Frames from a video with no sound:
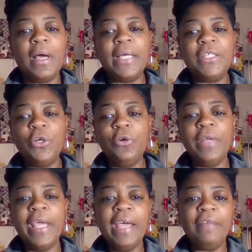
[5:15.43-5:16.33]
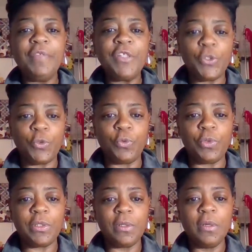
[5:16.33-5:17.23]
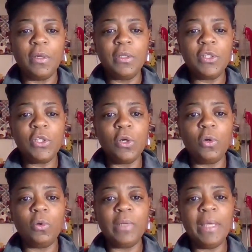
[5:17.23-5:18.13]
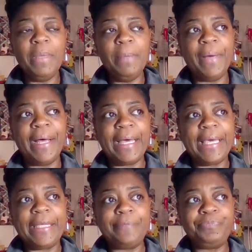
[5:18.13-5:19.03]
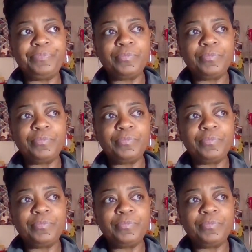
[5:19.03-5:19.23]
I don't have suits, so let me buy